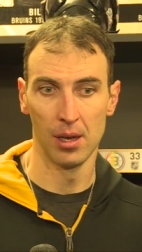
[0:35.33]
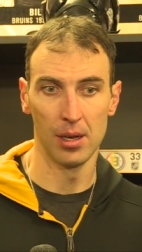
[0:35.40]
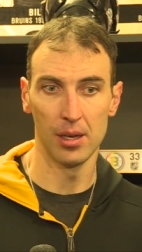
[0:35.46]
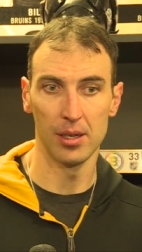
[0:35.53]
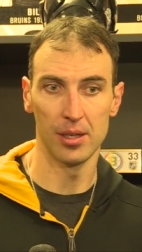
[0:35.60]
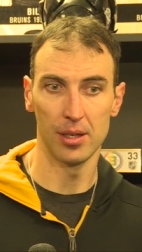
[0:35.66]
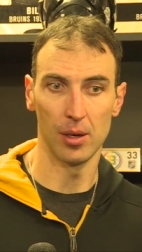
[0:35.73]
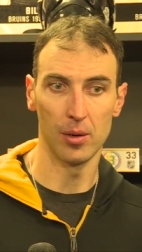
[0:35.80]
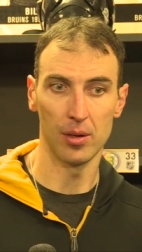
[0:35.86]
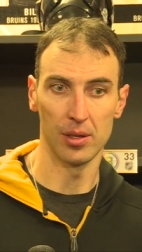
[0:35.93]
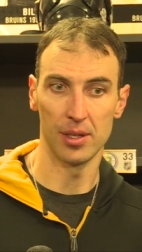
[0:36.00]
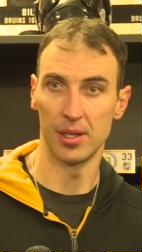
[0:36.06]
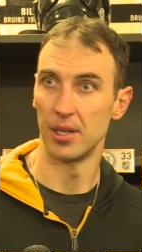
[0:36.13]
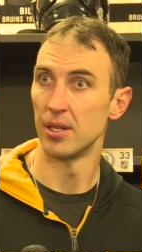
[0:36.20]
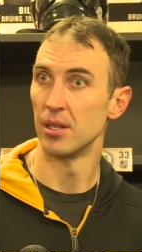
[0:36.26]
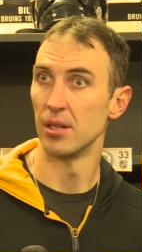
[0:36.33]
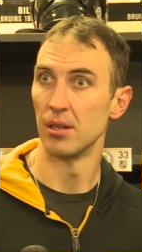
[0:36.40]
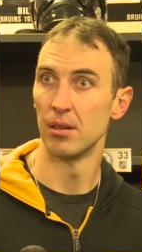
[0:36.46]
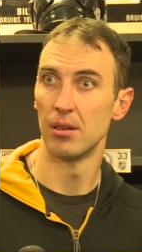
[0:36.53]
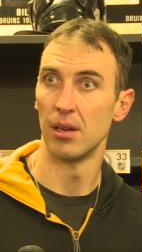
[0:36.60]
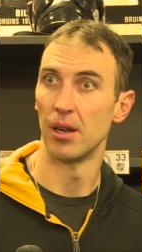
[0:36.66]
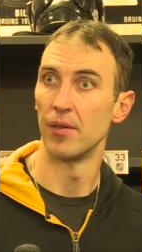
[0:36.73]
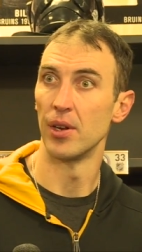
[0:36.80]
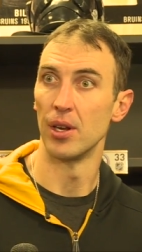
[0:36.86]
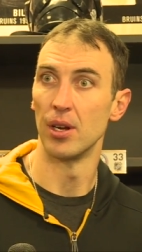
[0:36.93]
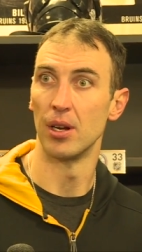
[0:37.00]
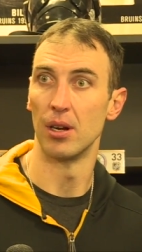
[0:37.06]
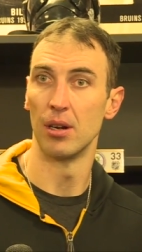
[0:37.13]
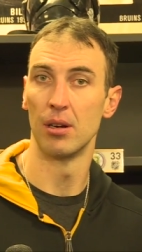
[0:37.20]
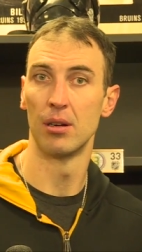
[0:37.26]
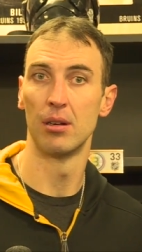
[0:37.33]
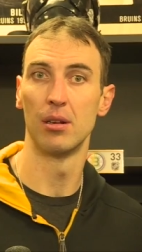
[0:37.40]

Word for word: he's so consistent every year.